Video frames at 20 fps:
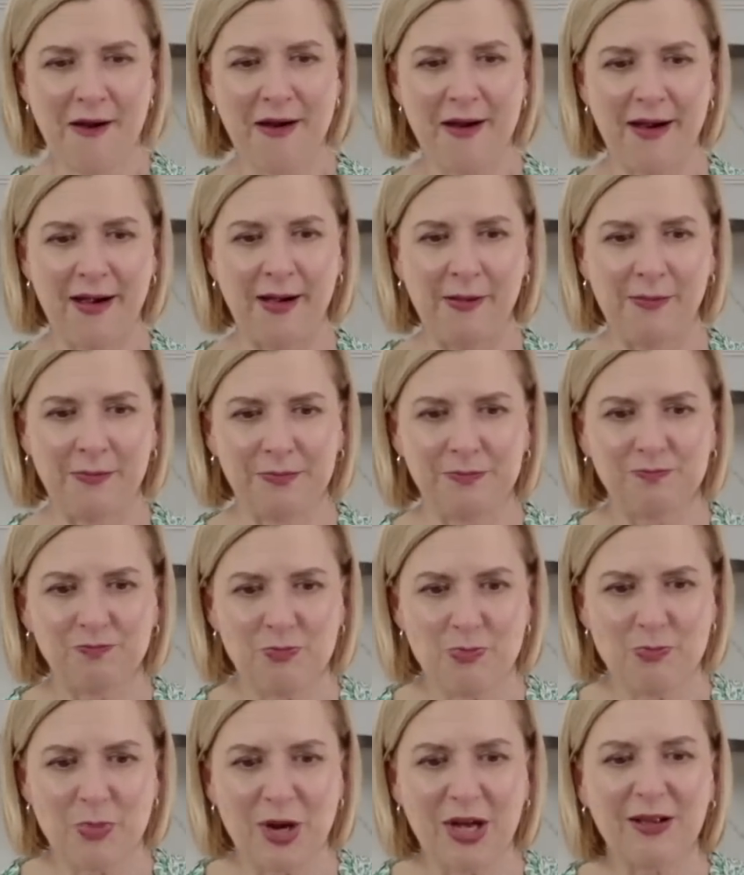
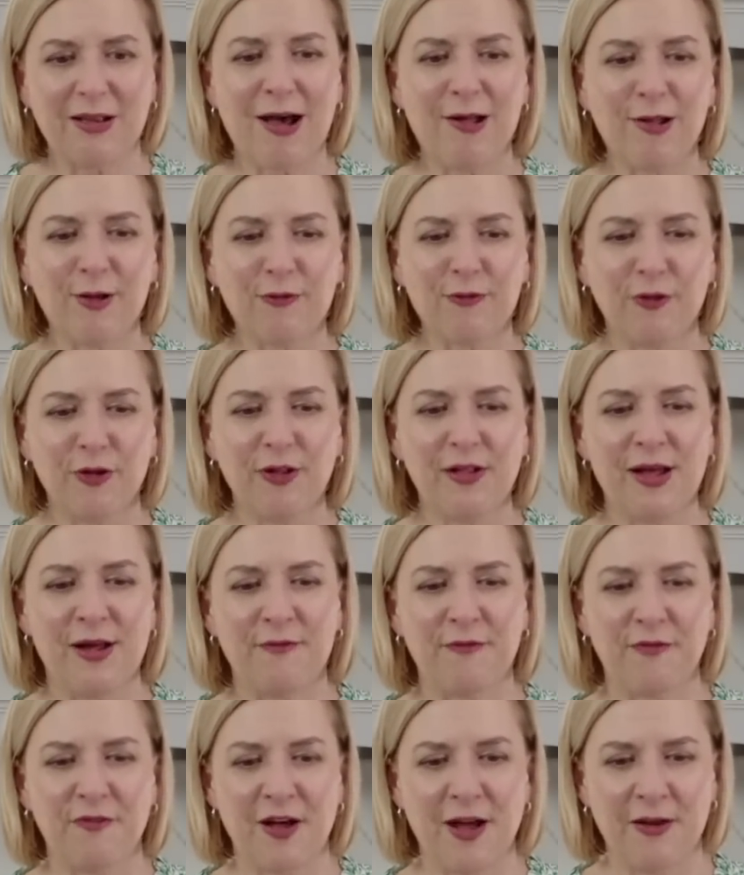But colorful
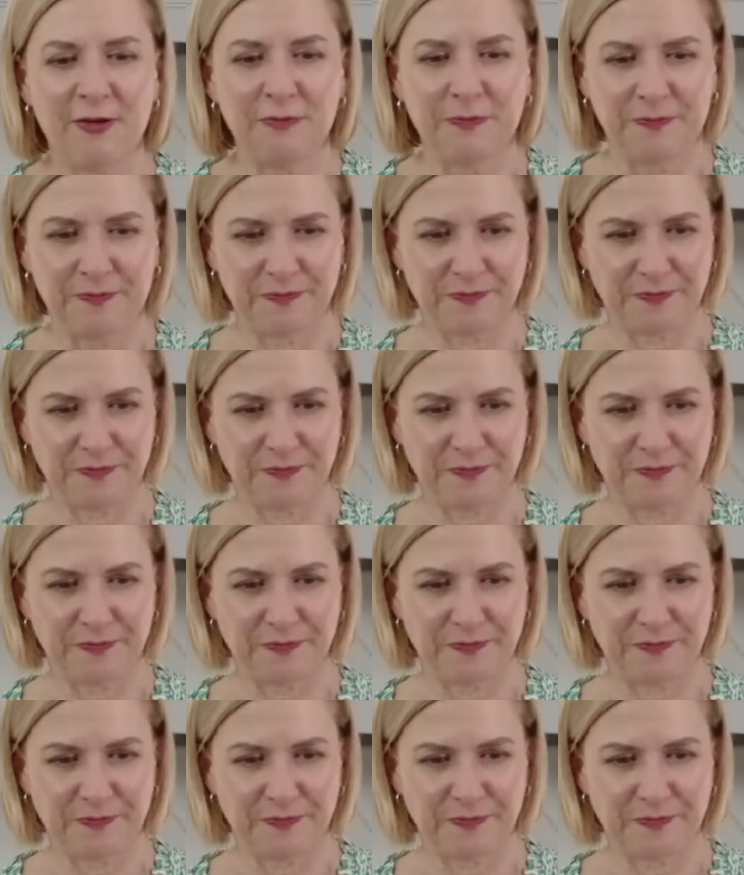and fun.